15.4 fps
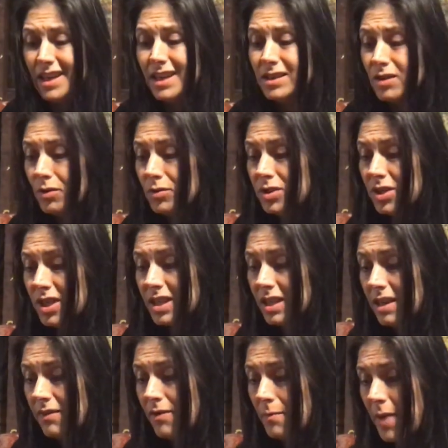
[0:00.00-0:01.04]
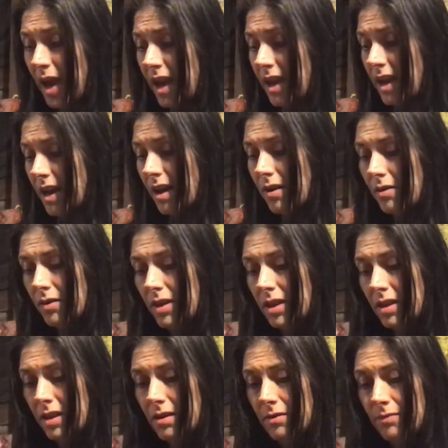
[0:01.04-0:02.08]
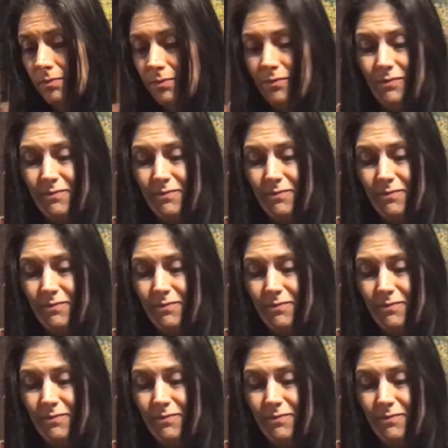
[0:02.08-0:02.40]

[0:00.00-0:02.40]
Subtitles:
Like, don't just leave them hanging out in the